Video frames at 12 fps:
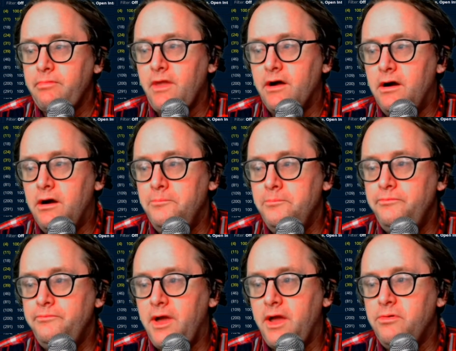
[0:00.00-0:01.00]

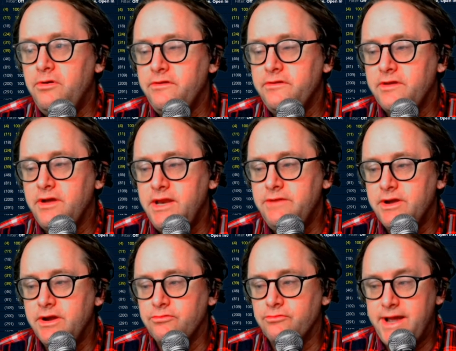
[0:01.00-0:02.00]
I put this kind of
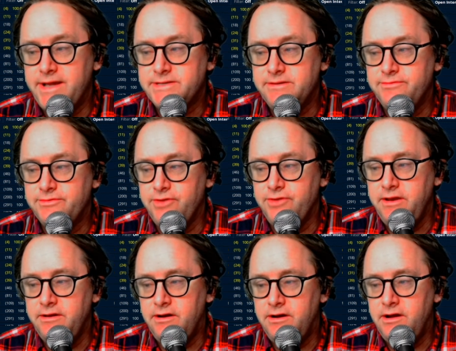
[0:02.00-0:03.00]
aggressive trade
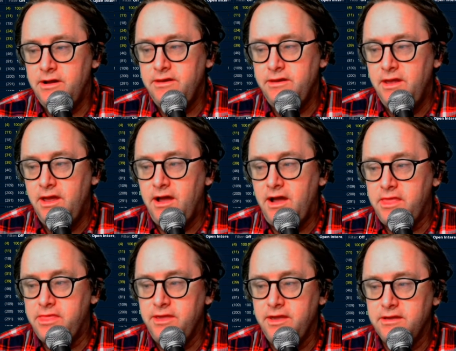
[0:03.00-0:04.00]
on. I
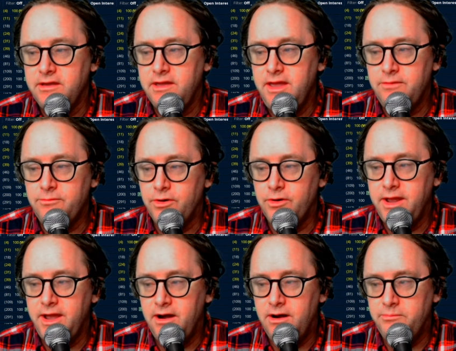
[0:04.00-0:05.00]
think it can work
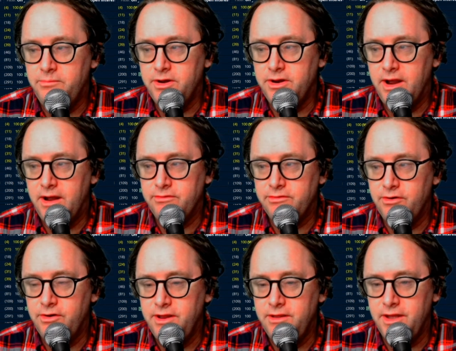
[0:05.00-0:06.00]
out, but I was
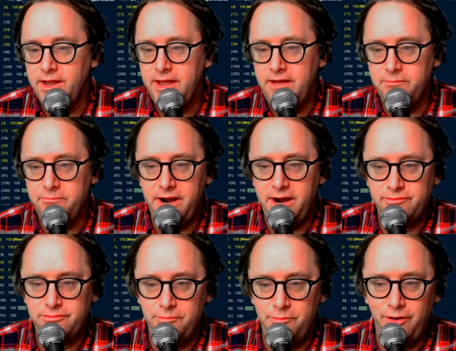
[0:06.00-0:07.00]
already like having buyer's
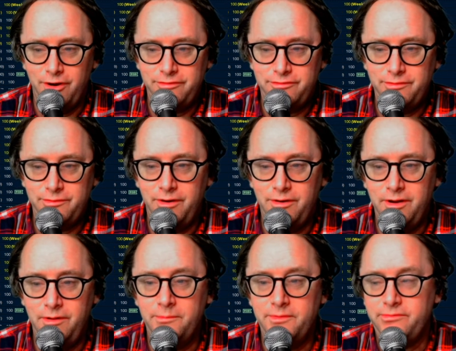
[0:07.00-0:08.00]
remorse
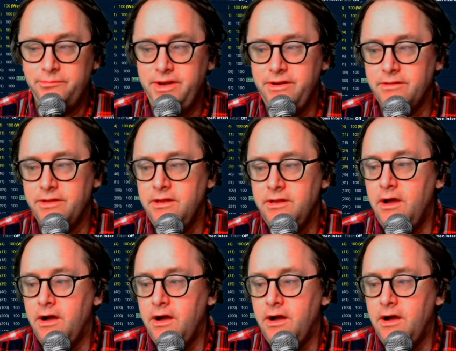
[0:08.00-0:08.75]
almost immediately.